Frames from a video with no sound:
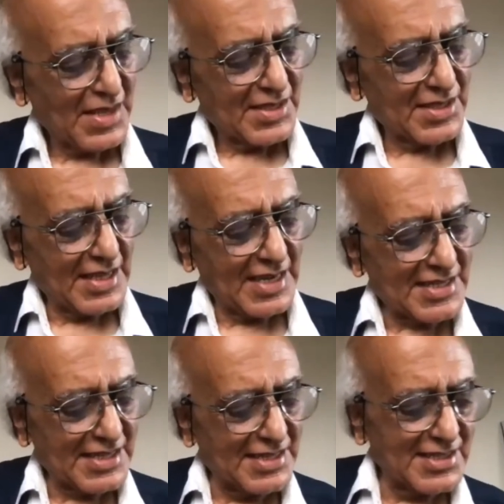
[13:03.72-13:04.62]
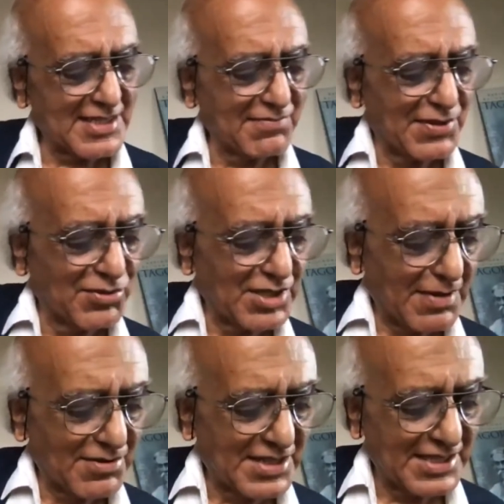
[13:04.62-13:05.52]
The exchanges of views
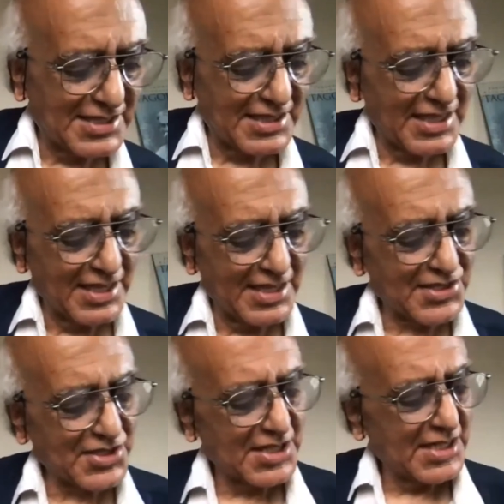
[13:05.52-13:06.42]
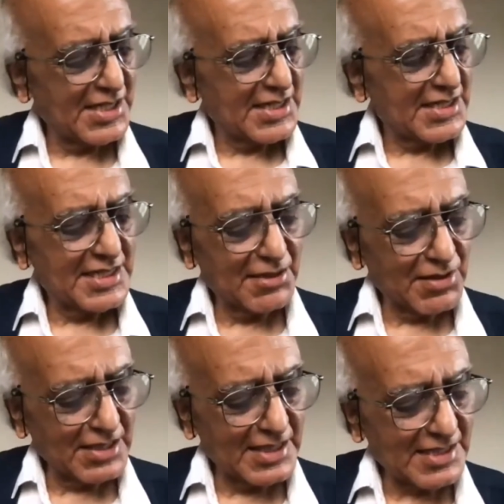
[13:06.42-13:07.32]
about teaching English
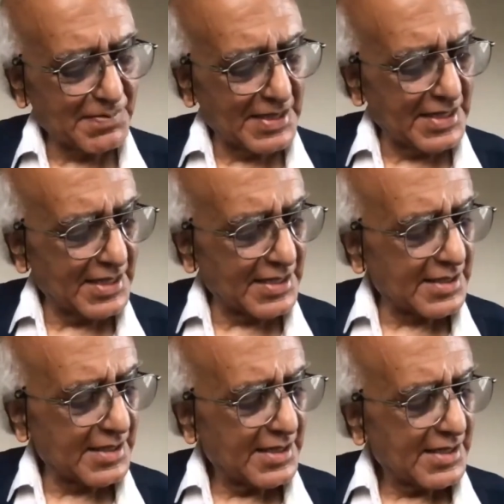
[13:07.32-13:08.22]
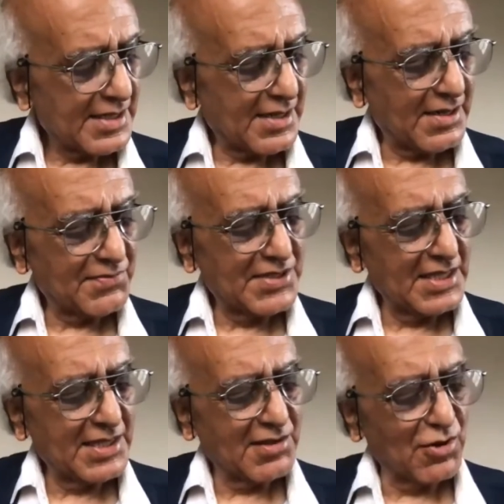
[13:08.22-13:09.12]
during this period of
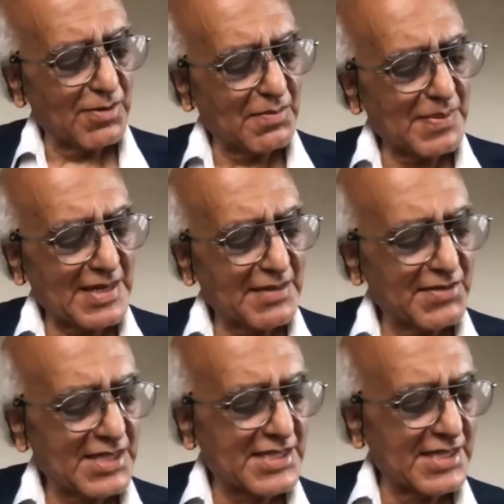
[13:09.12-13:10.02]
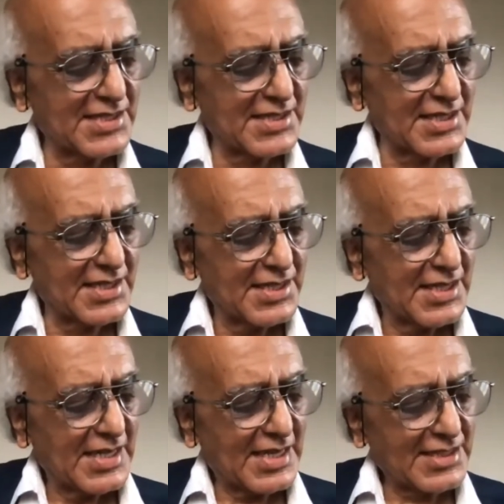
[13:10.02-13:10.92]
the global pandemics
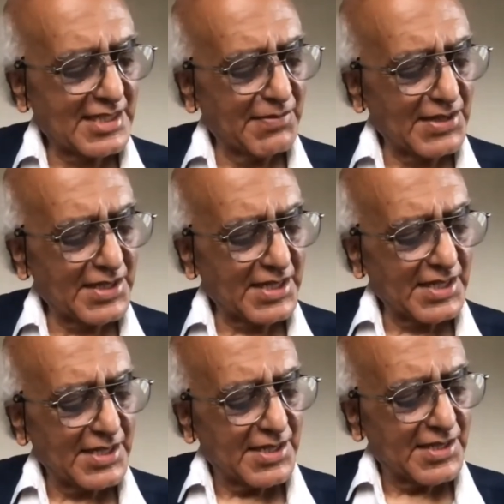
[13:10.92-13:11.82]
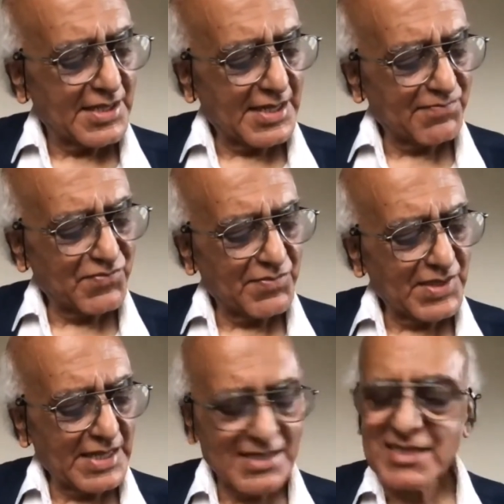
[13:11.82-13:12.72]
has given the
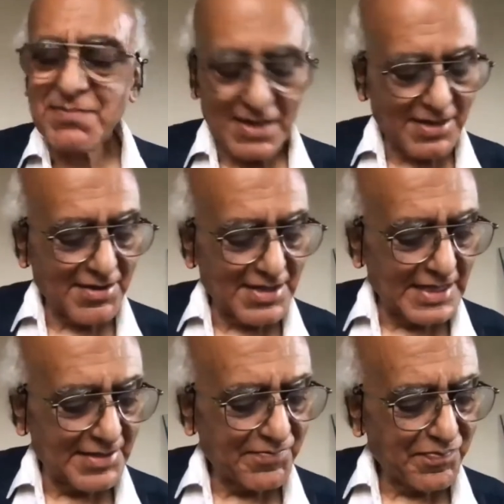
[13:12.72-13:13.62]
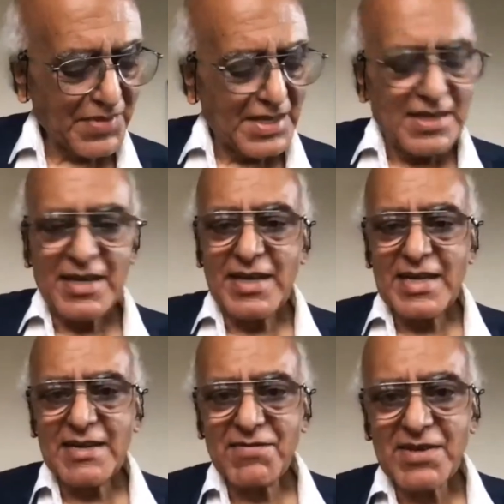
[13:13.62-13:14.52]
greatest priority.
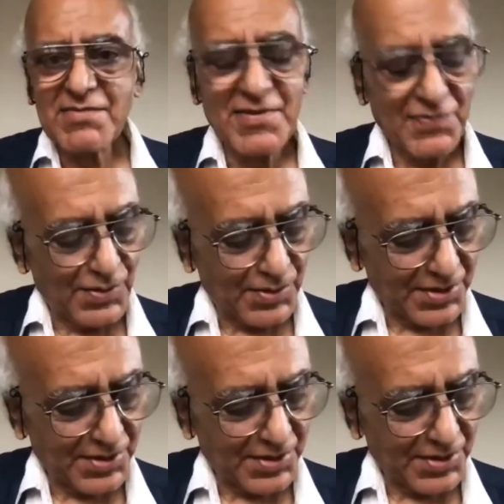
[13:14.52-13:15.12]
Never before